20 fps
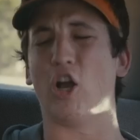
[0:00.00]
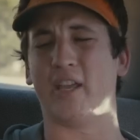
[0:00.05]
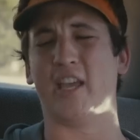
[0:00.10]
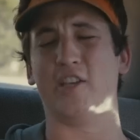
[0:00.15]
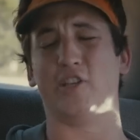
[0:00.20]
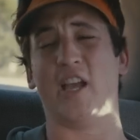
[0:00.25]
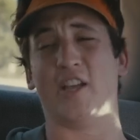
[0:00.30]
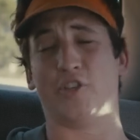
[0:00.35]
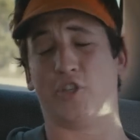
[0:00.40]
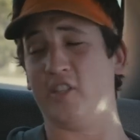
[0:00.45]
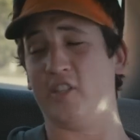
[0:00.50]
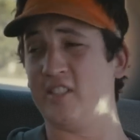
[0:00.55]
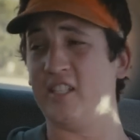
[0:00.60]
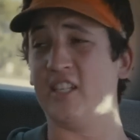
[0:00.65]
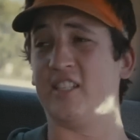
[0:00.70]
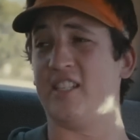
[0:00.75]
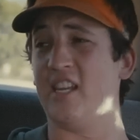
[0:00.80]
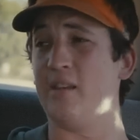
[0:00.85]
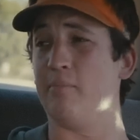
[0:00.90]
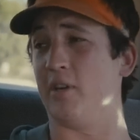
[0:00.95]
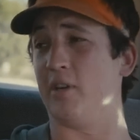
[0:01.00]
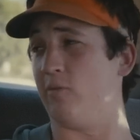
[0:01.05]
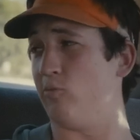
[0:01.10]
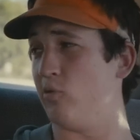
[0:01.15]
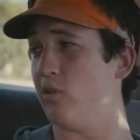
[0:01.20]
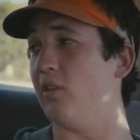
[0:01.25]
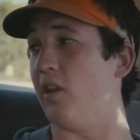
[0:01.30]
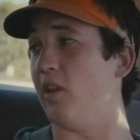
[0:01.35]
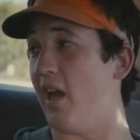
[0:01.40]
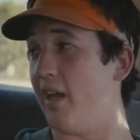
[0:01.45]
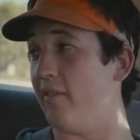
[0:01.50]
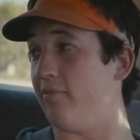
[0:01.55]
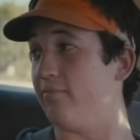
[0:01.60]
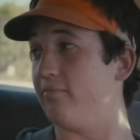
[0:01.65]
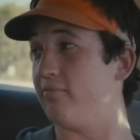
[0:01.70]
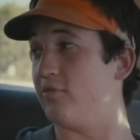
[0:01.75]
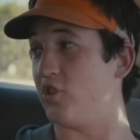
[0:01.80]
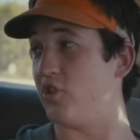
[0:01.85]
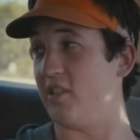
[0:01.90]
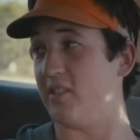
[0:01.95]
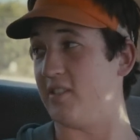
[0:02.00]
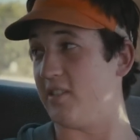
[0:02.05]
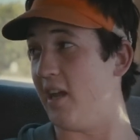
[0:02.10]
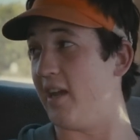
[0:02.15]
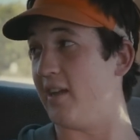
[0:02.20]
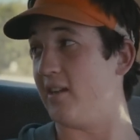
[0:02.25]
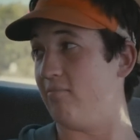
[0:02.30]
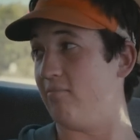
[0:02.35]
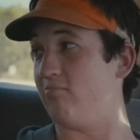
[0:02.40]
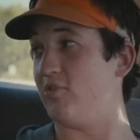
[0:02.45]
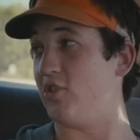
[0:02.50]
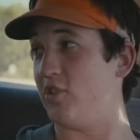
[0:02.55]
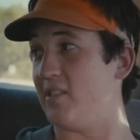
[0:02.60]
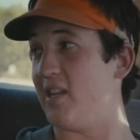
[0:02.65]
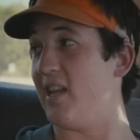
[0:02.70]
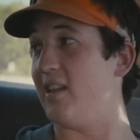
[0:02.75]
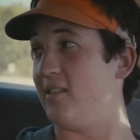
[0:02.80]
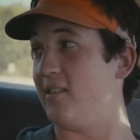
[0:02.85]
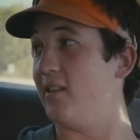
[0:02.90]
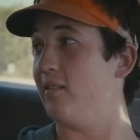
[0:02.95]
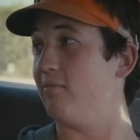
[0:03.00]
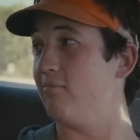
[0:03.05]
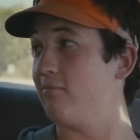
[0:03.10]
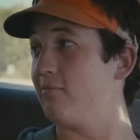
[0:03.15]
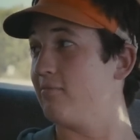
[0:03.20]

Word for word: Okay, yeah, she's 16, but in real life, she's like, she's 18.